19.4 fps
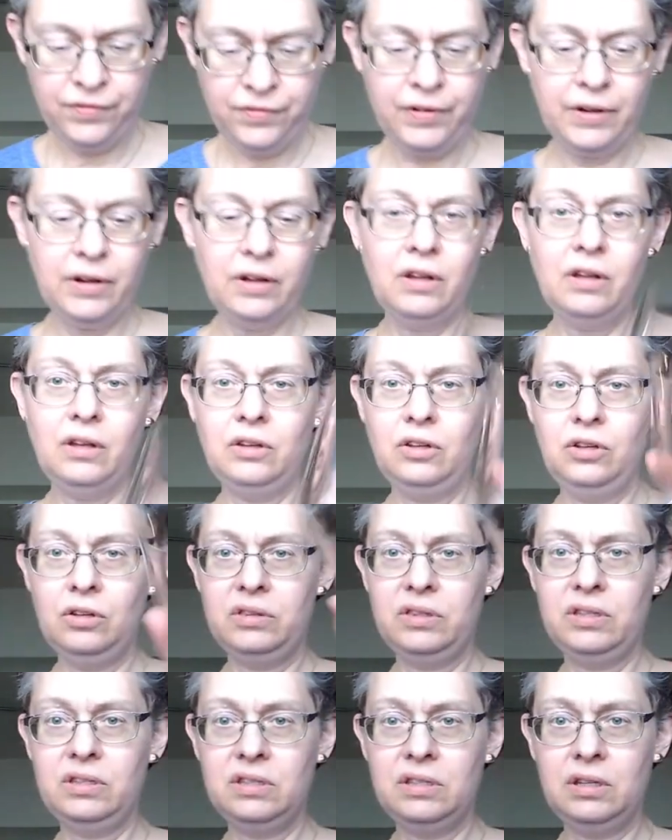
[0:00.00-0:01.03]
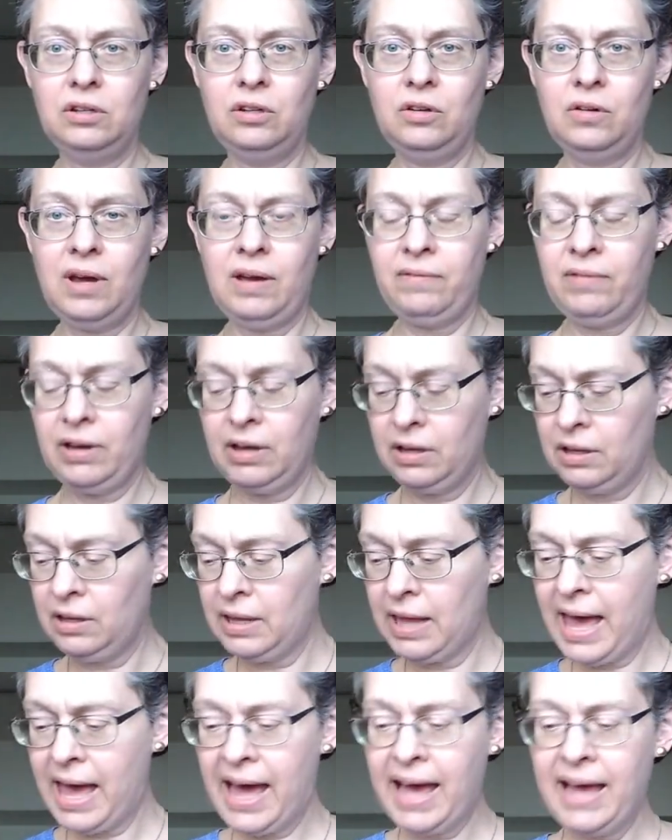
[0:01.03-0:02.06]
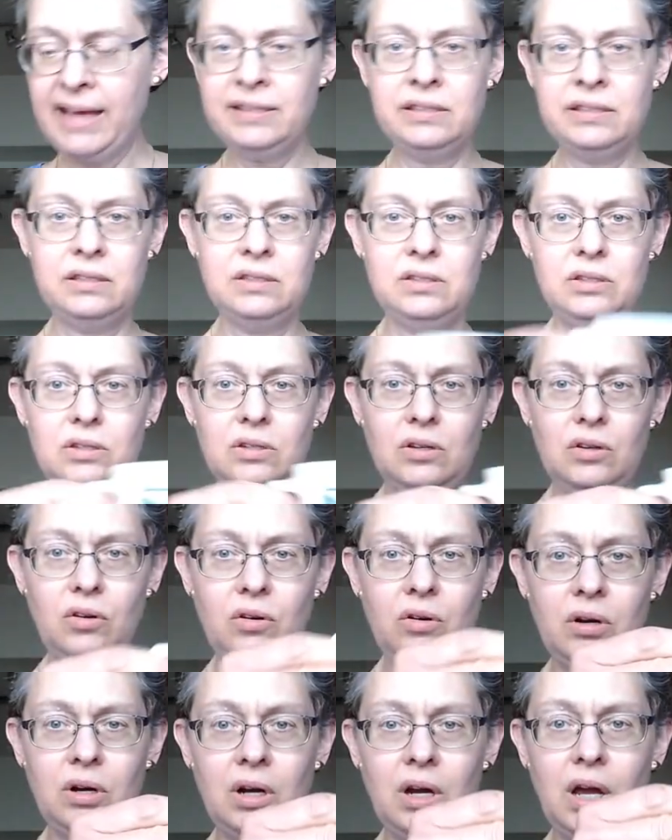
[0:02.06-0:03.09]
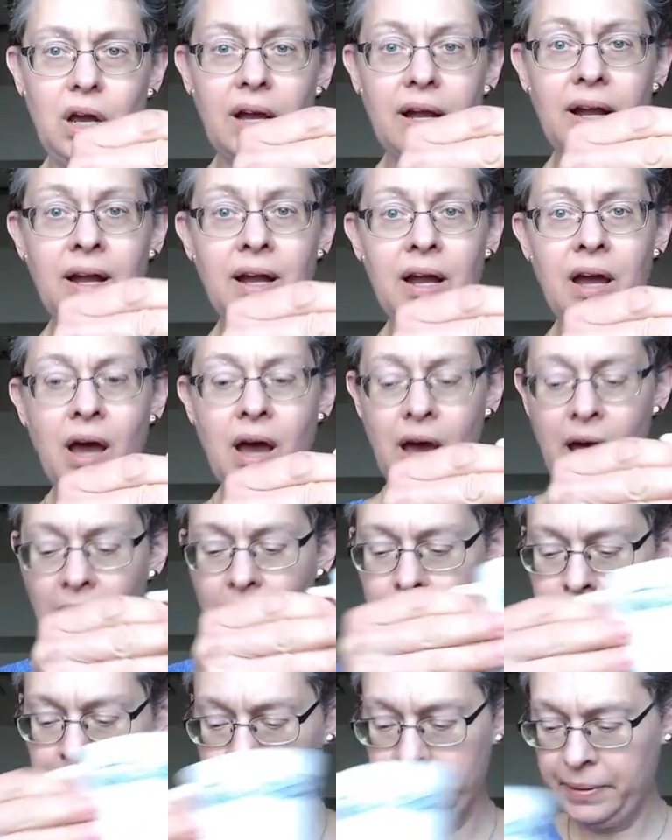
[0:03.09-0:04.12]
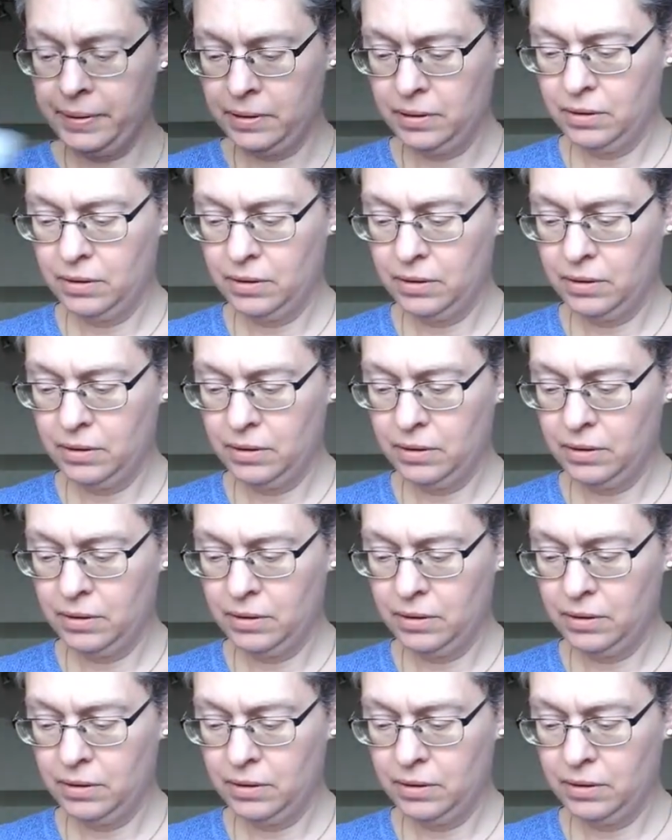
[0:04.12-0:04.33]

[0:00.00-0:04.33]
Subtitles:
for this, you have a glass or a cup,